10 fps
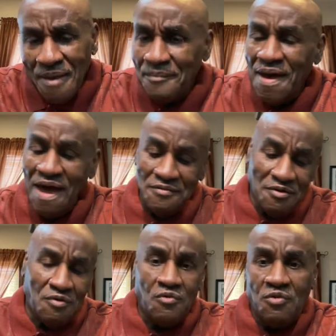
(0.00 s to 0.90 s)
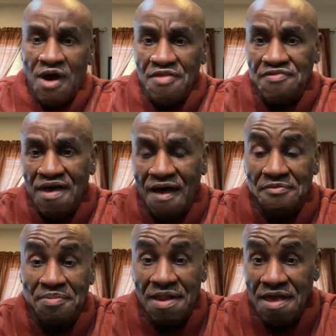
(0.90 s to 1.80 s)
Man, run chaps.
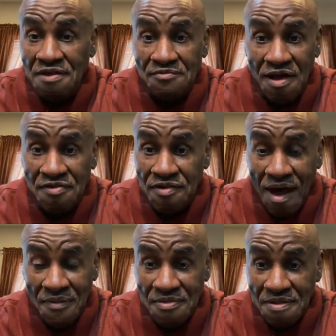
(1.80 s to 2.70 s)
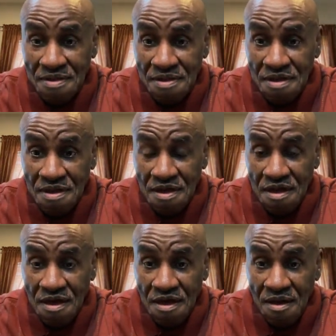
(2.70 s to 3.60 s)
Please run chaps.
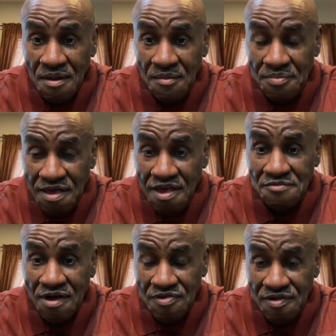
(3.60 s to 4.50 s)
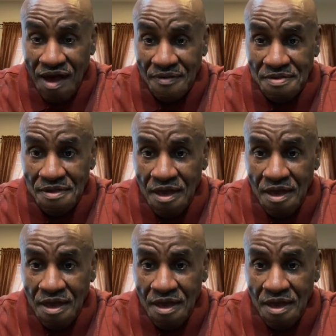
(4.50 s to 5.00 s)
Please run chaps.